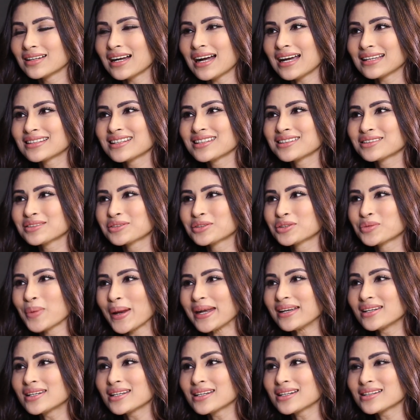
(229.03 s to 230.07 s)
I think
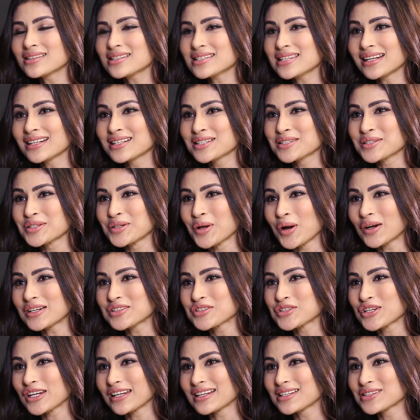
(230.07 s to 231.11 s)
20 years and it's not
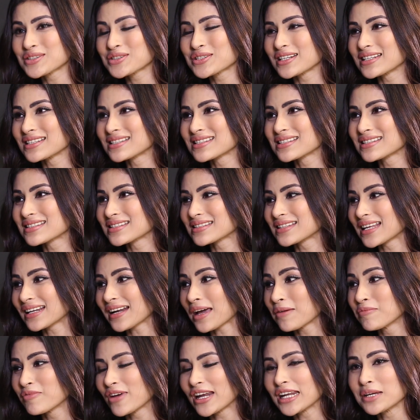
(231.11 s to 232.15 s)
changed is that
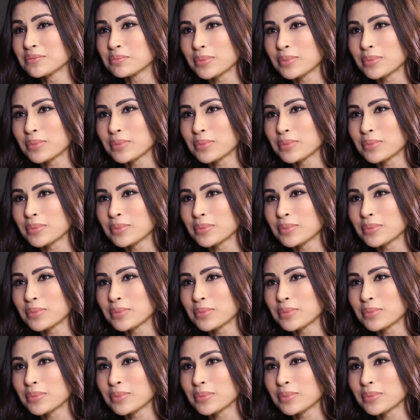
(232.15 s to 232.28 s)
I'm very